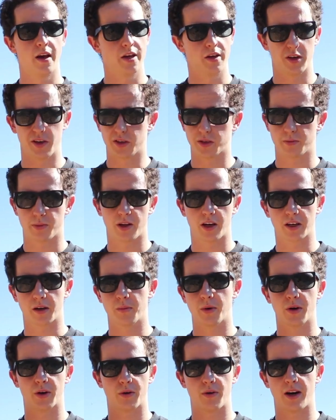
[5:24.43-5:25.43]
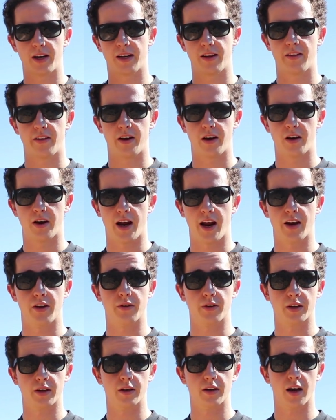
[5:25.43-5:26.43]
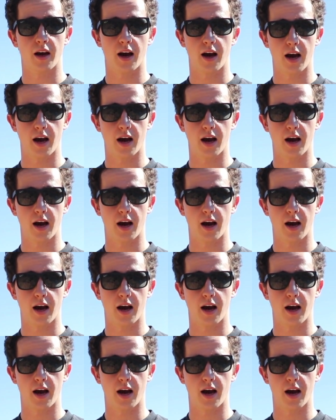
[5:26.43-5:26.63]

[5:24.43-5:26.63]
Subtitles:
You just plug a motor right in there and you can